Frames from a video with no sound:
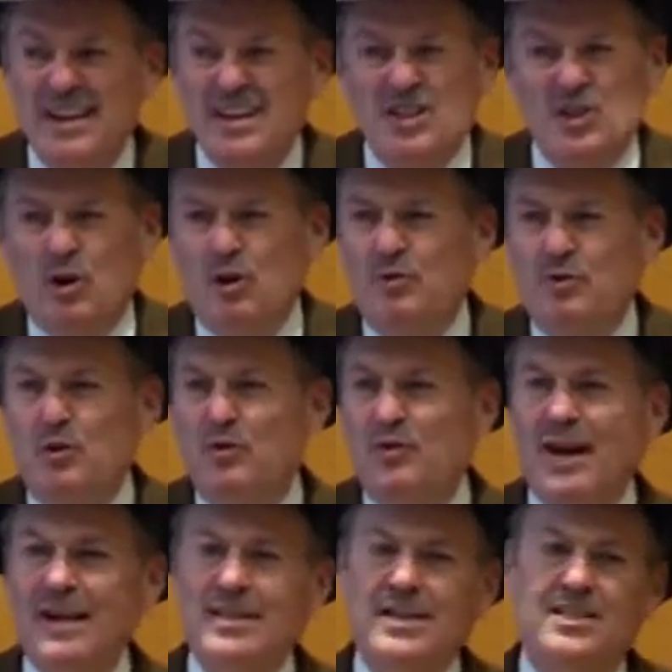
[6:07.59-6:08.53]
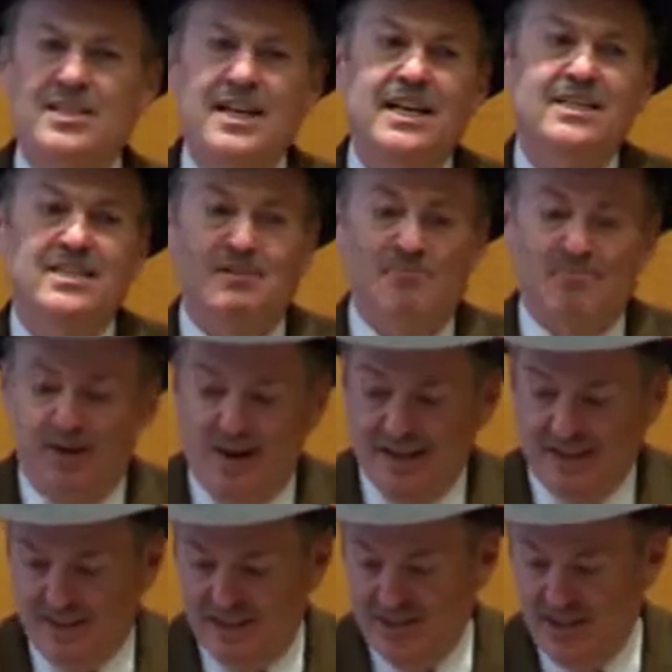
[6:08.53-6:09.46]
So if you've got sets of
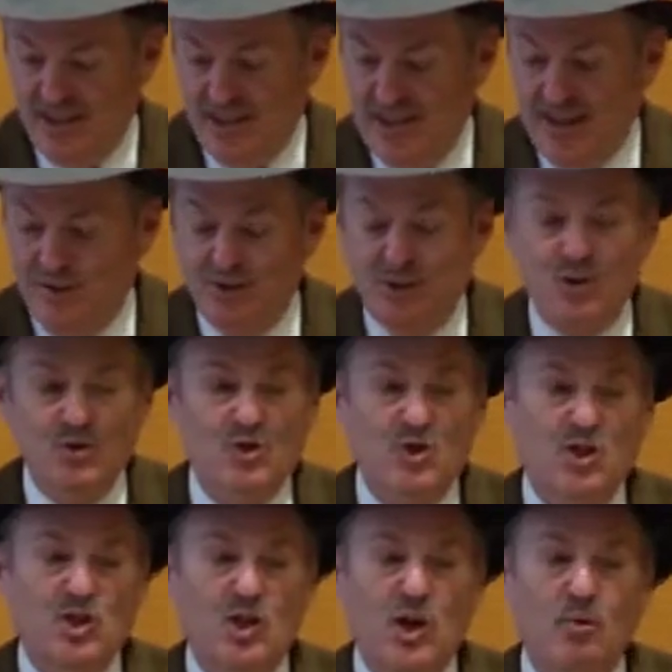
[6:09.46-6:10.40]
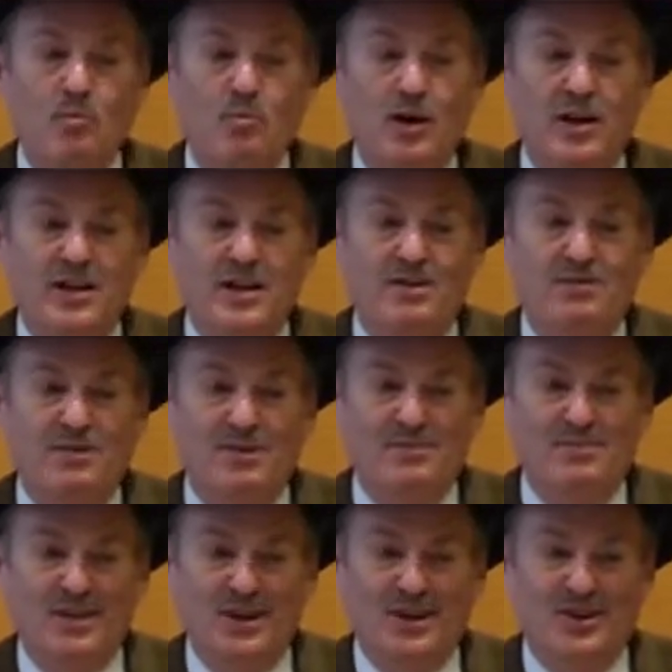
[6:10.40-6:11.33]
models that are giving you somewhat
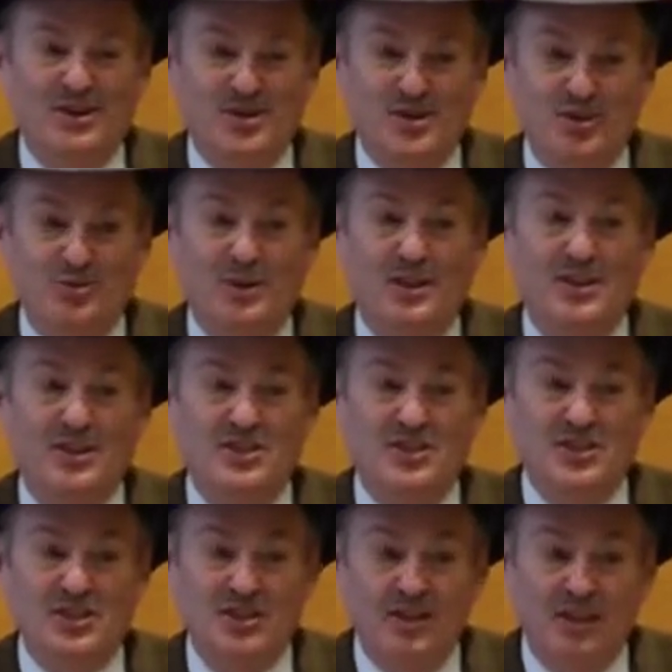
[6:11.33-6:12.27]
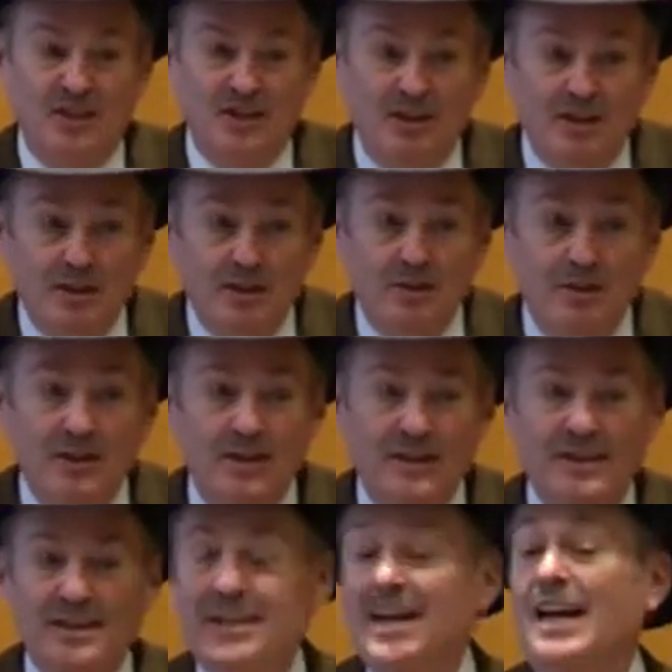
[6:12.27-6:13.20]
different pictures of what this is going to do,
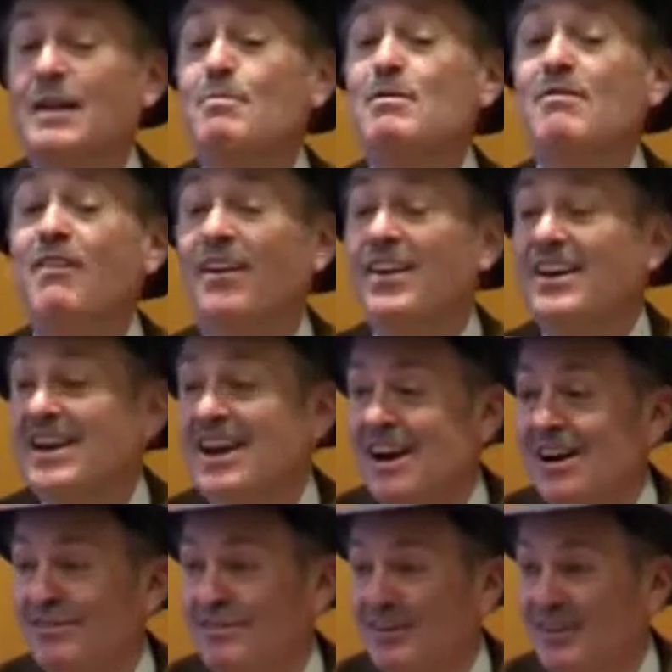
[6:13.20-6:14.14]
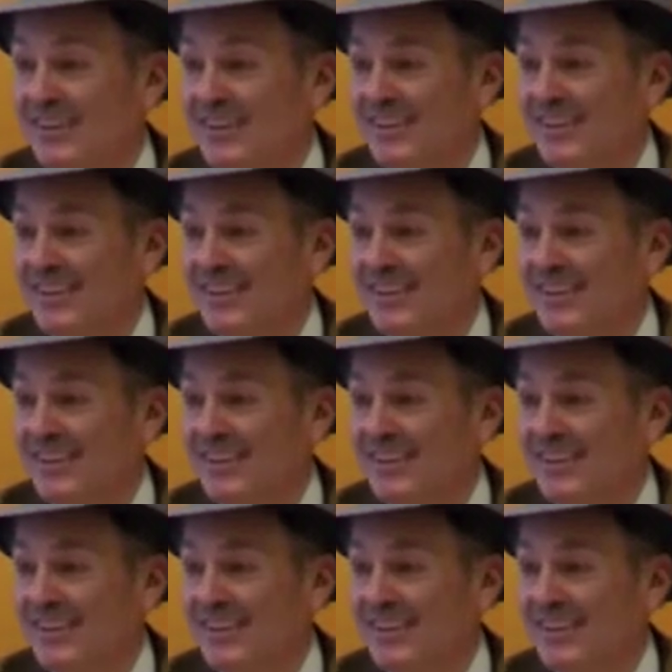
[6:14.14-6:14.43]
you got to be very careful.